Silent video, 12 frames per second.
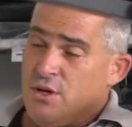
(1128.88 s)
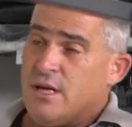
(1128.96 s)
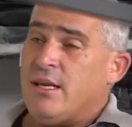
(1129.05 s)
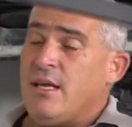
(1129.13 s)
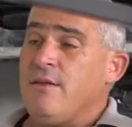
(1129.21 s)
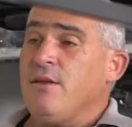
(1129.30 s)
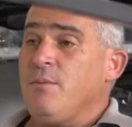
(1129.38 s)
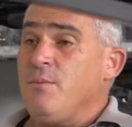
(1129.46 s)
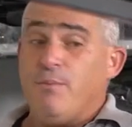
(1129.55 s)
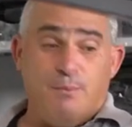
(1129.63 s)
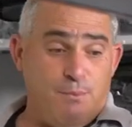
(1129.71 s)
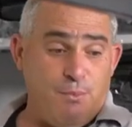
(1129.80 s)
you can either
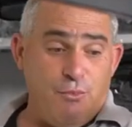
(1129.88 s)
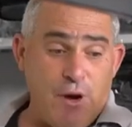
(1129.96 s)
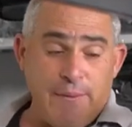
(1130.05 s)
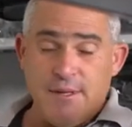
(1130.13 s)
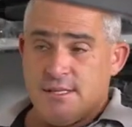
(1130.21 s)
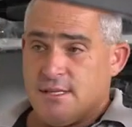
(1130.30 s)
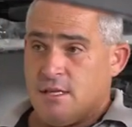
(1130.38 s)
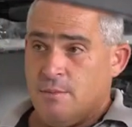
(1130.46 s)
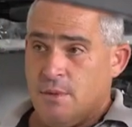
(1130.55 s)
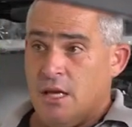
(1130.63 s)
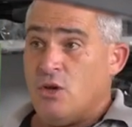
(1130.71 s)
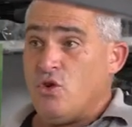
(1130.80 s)
run the
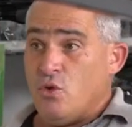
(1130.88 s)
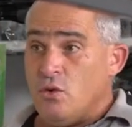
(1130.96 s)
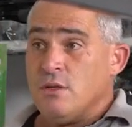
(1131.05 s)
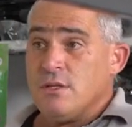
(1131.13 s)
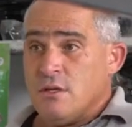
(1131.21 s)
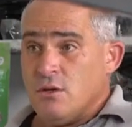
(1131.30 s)
system indoors